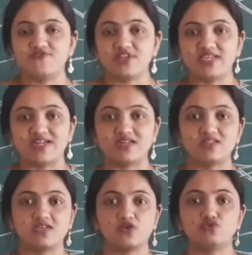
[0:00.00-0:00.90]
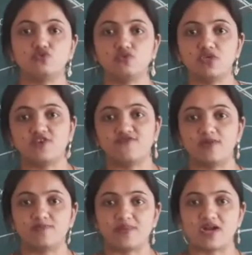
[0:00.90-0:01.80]
get the two equal
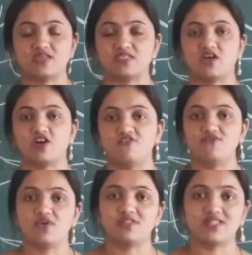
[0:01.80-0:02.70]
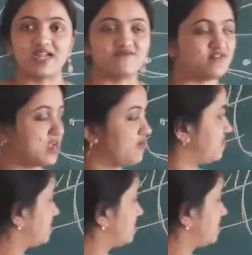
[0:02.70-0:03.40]
parts of that flower.